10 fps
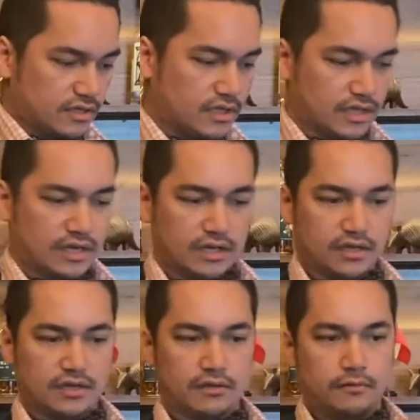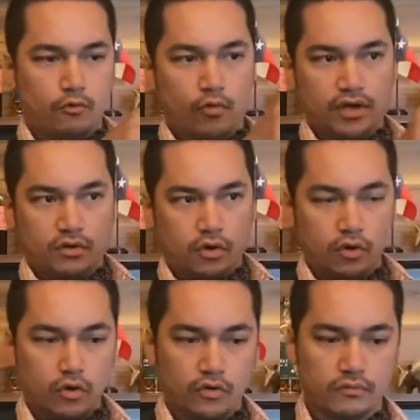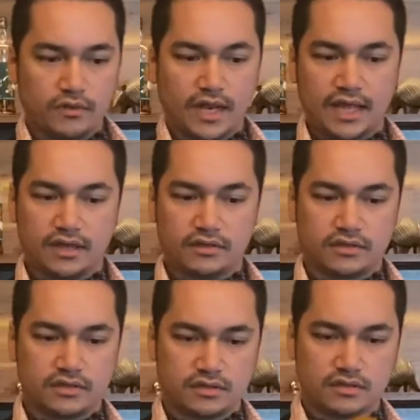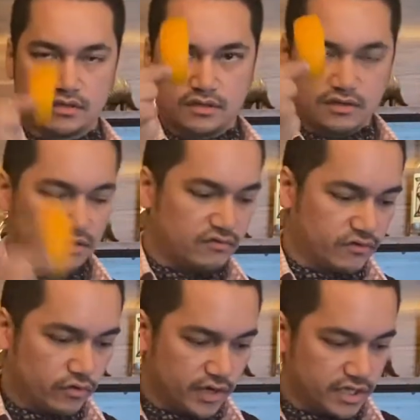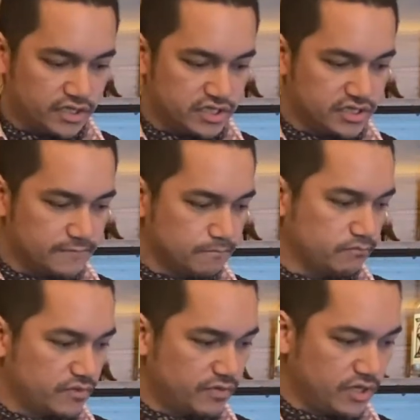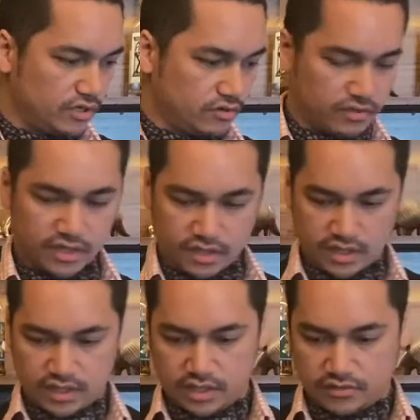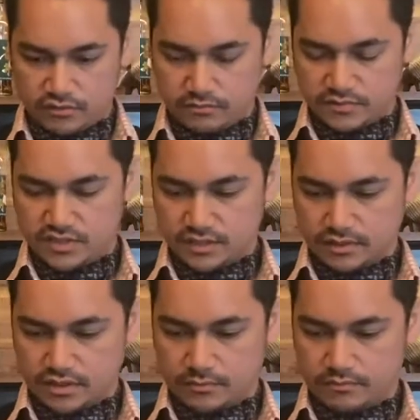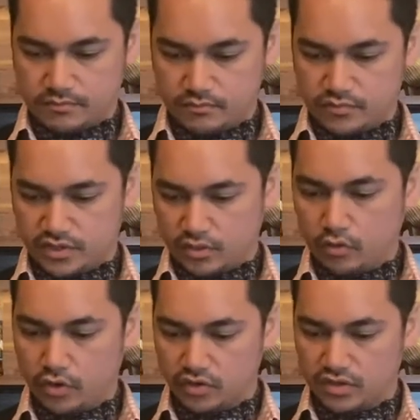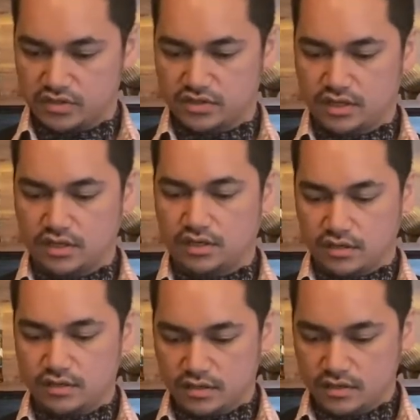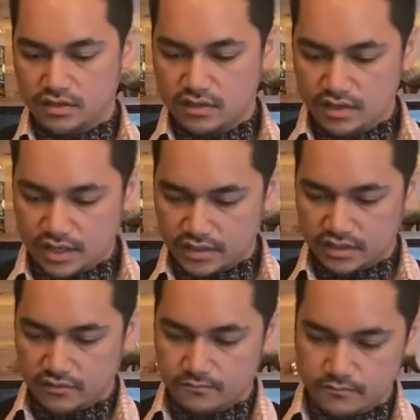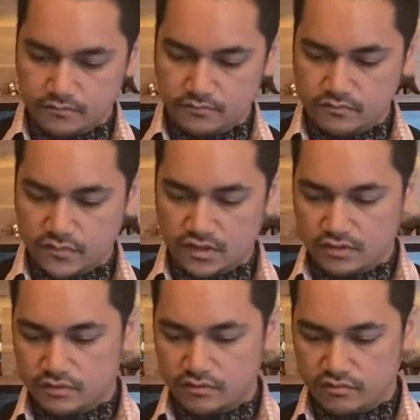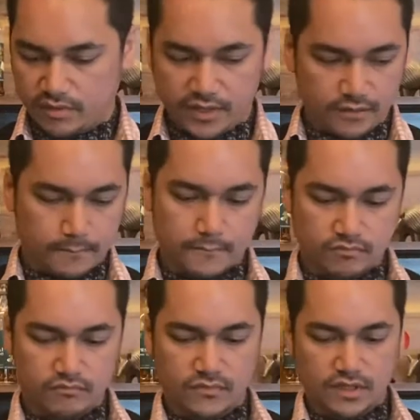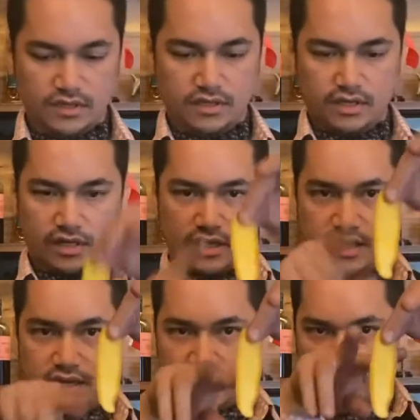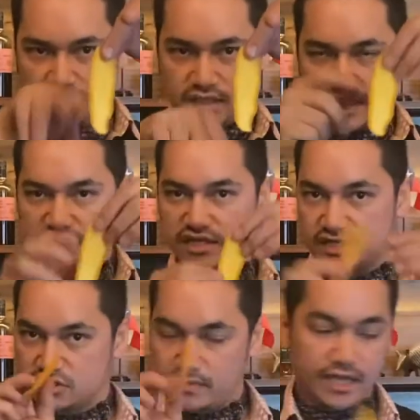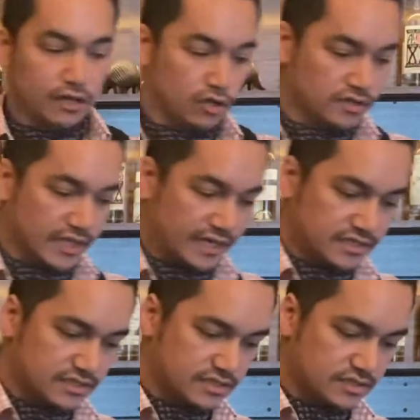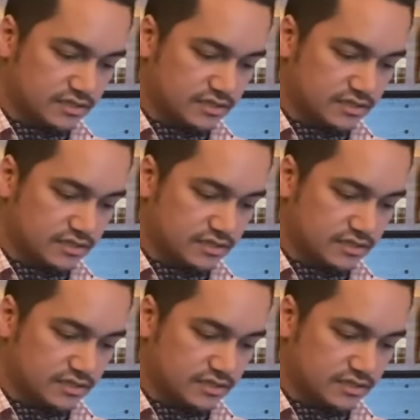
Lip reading: get a 1 whole length of orange peel, and then you put the oil onto the cocktail, rim it, and then I'm gonna cut the edges to make it look nice.